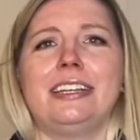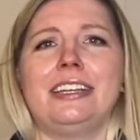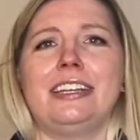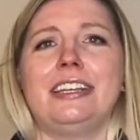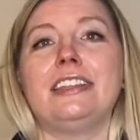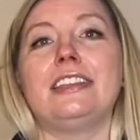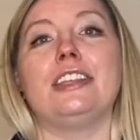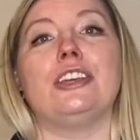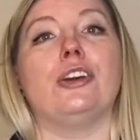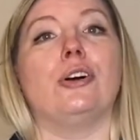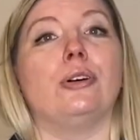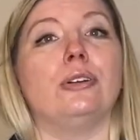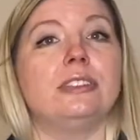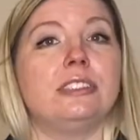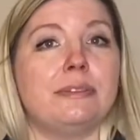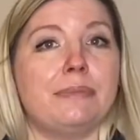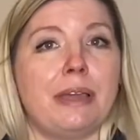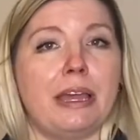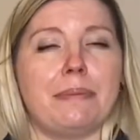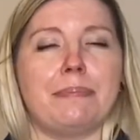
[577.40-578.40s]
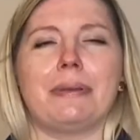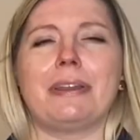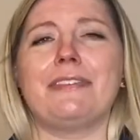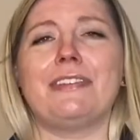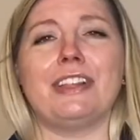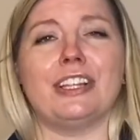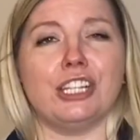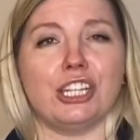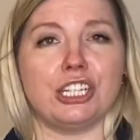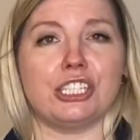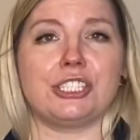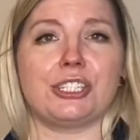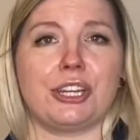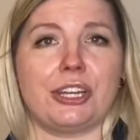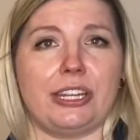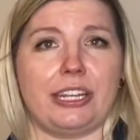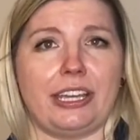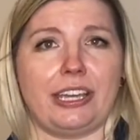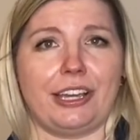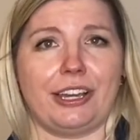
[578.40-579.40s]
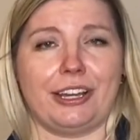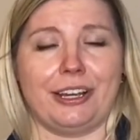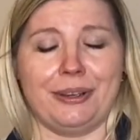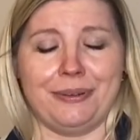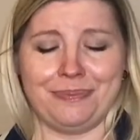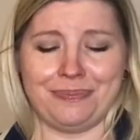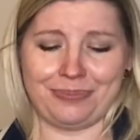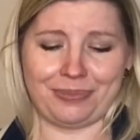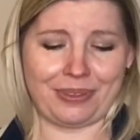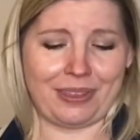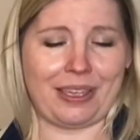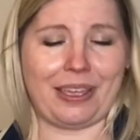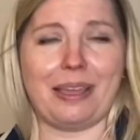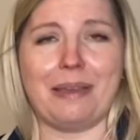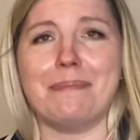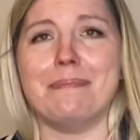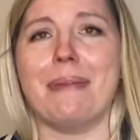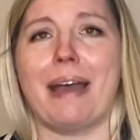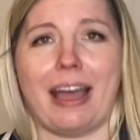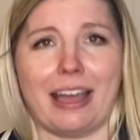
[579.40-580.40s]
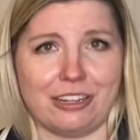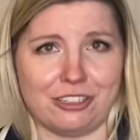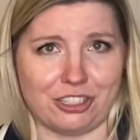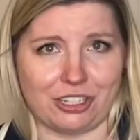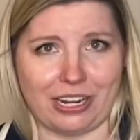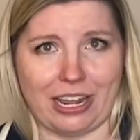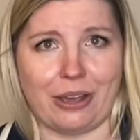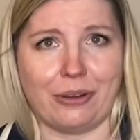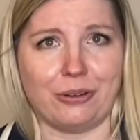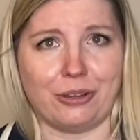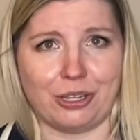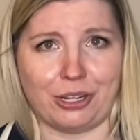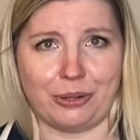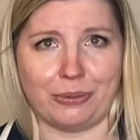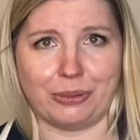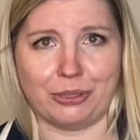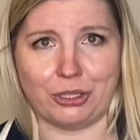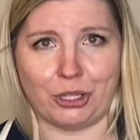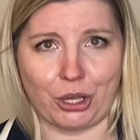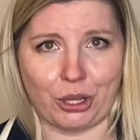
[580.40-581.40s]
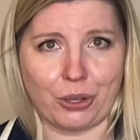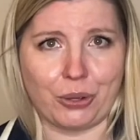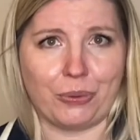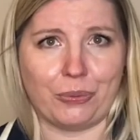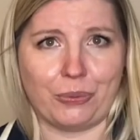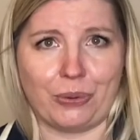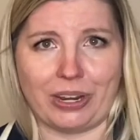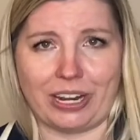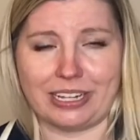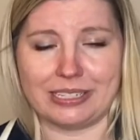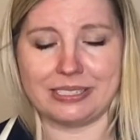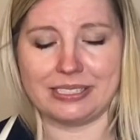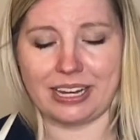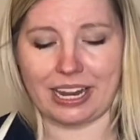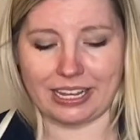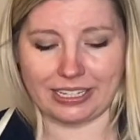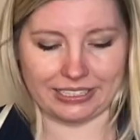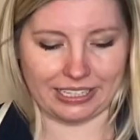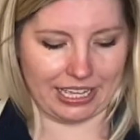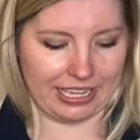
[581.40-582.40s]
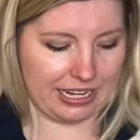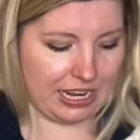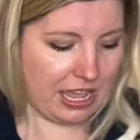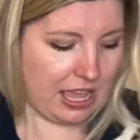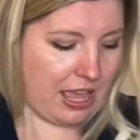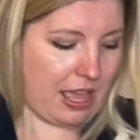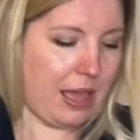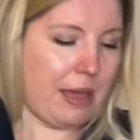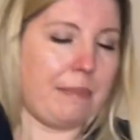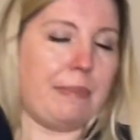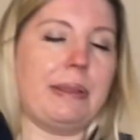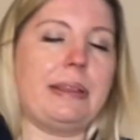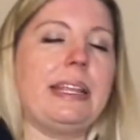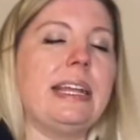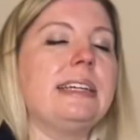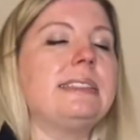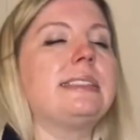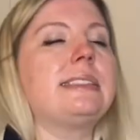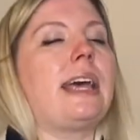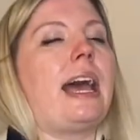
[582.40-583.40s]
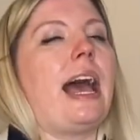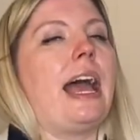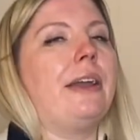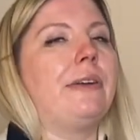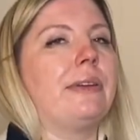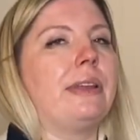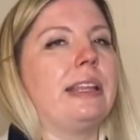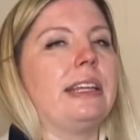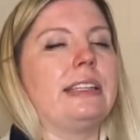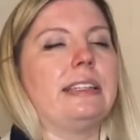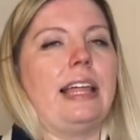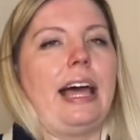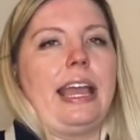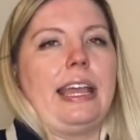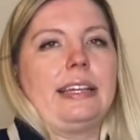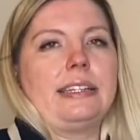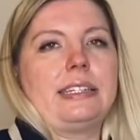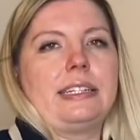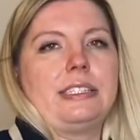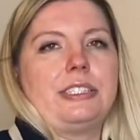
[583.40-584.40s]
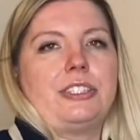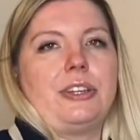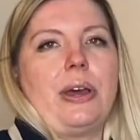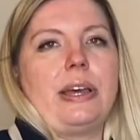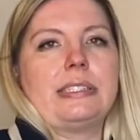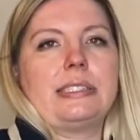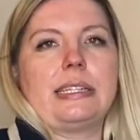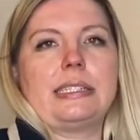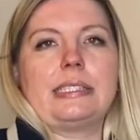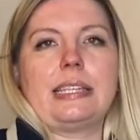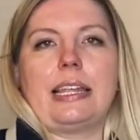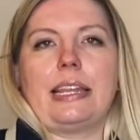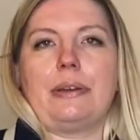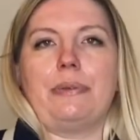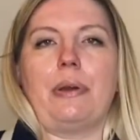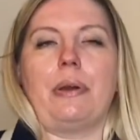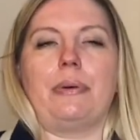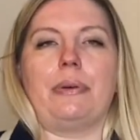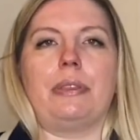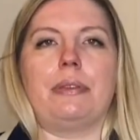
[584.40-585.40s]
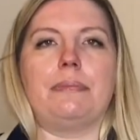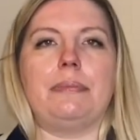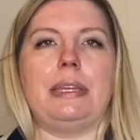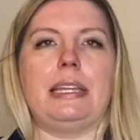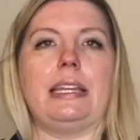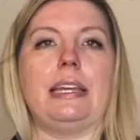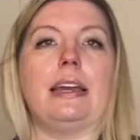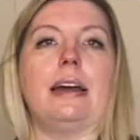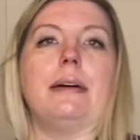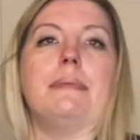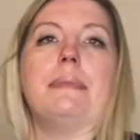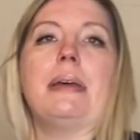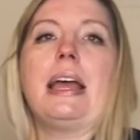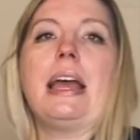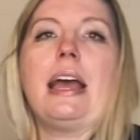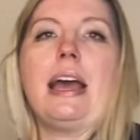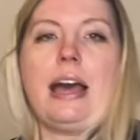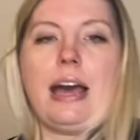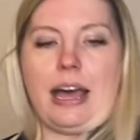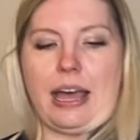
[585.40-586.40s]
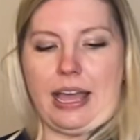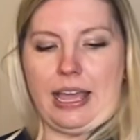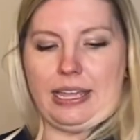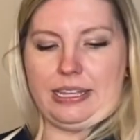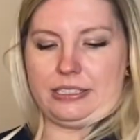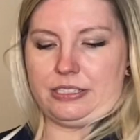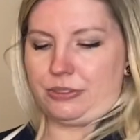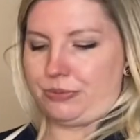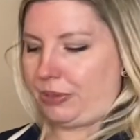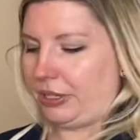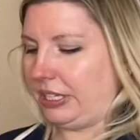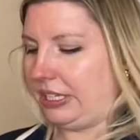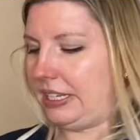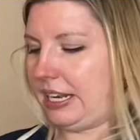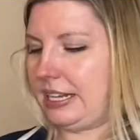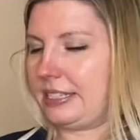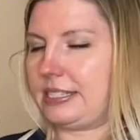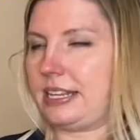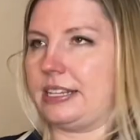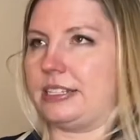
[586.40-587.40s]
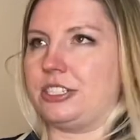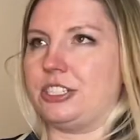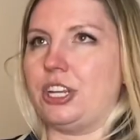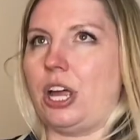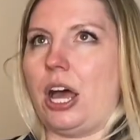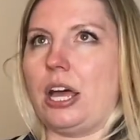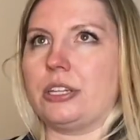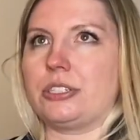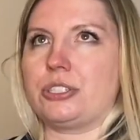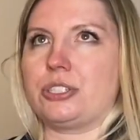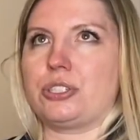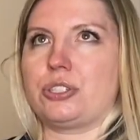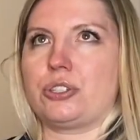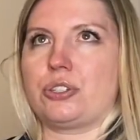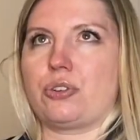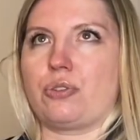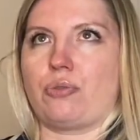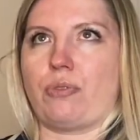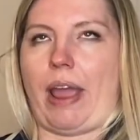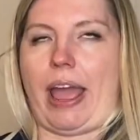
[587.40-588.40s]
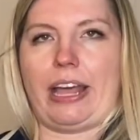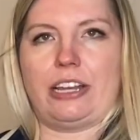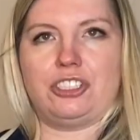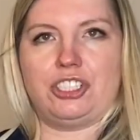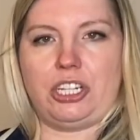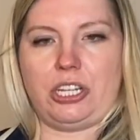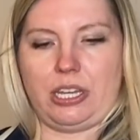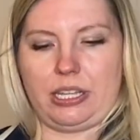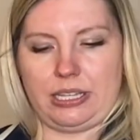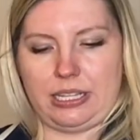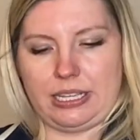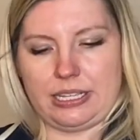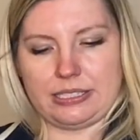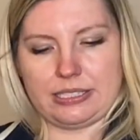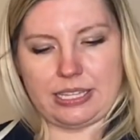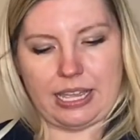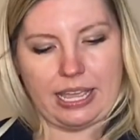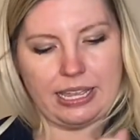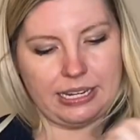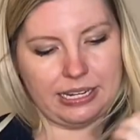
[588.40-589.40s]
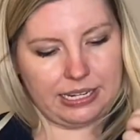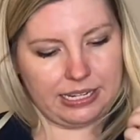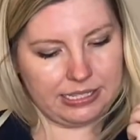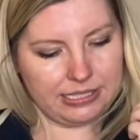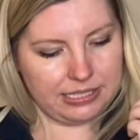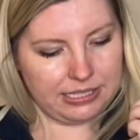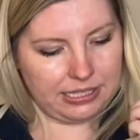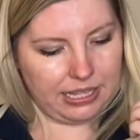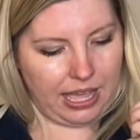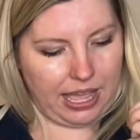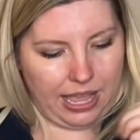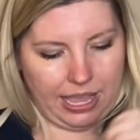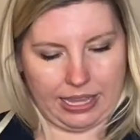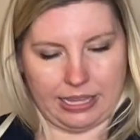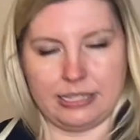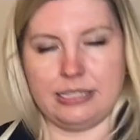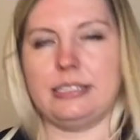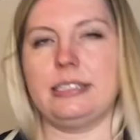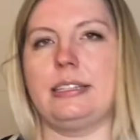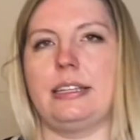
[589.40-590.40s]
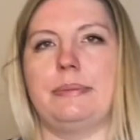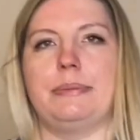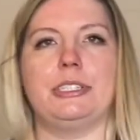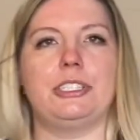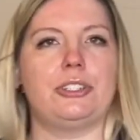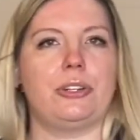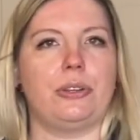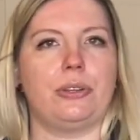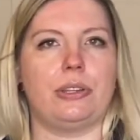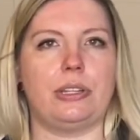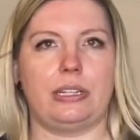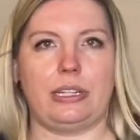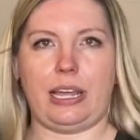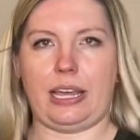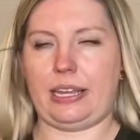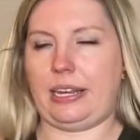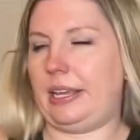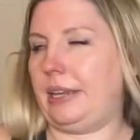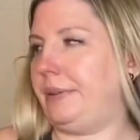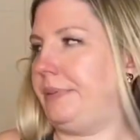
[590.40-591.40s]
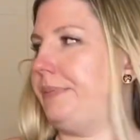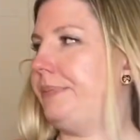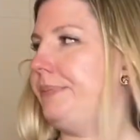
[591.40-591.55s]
the ultimate, but if it looks good here, imagine how good it will look when I style it. But this I really like, and so as I said, I went with a medium. It's really nice. It's not scratchy on the inside. It is lined. Let me show you the lining.